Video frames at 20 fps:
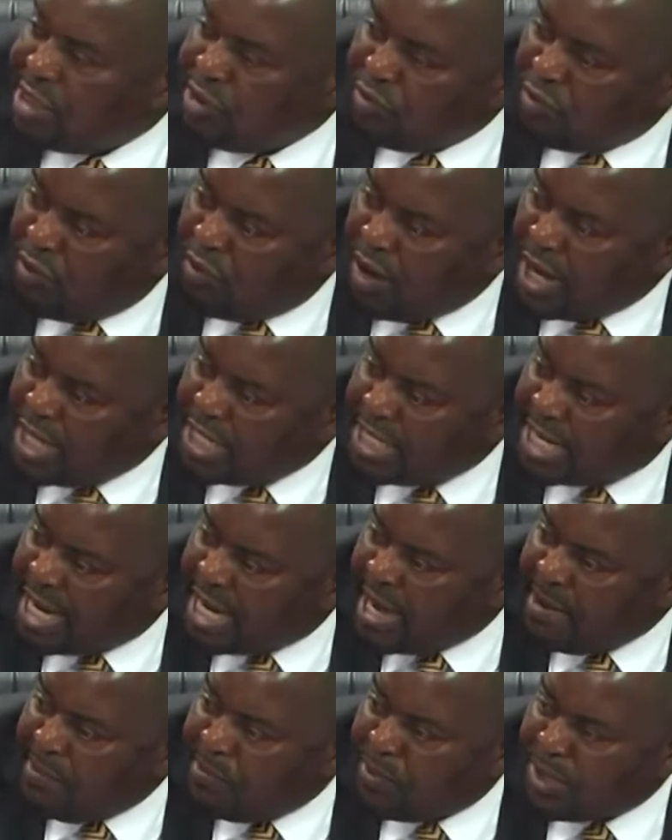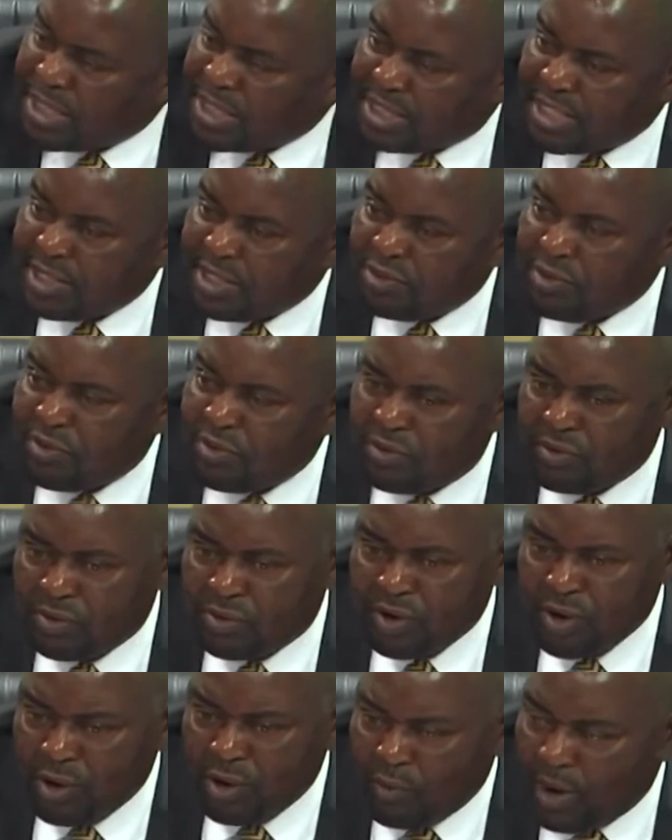go and camp and say, no,
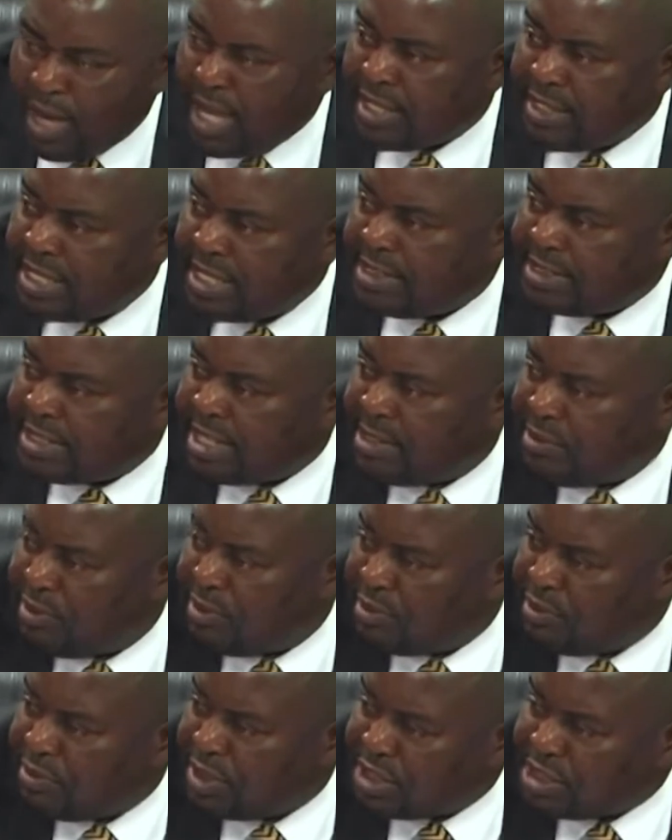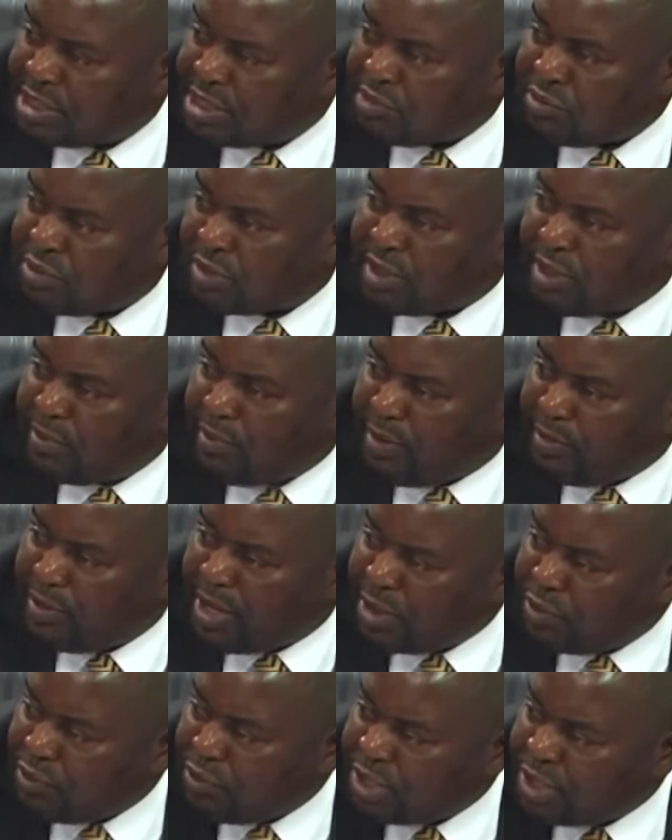Why are they telling you this is not the way we are
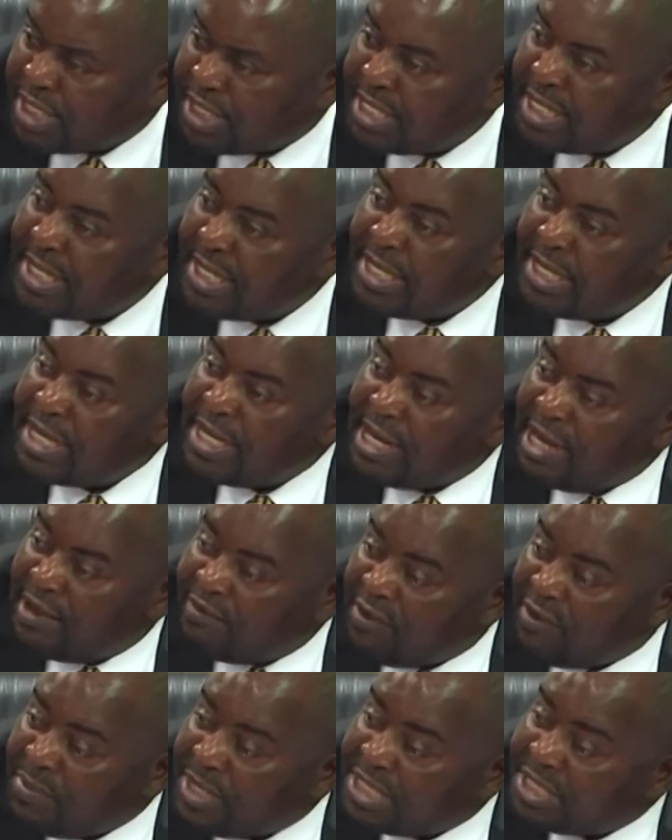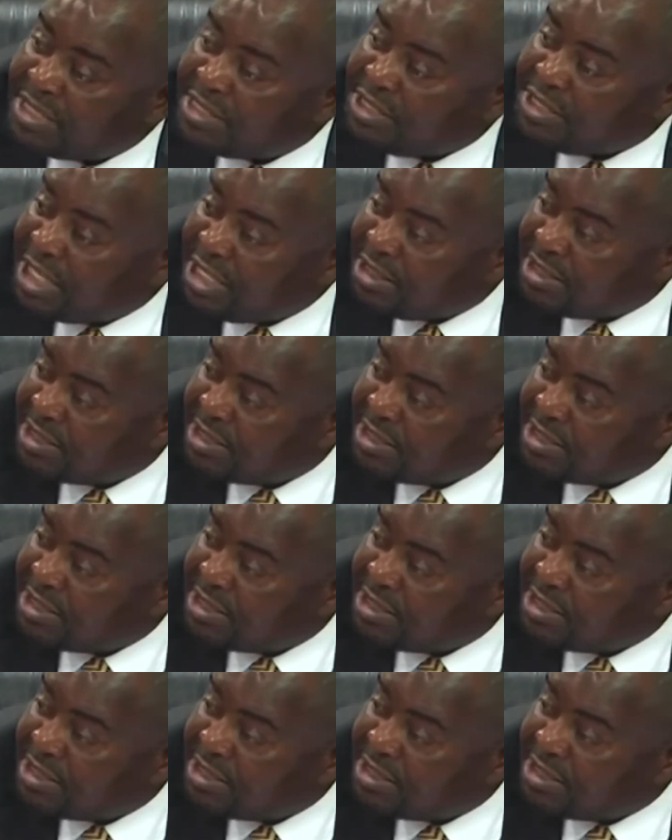doing? Governments change.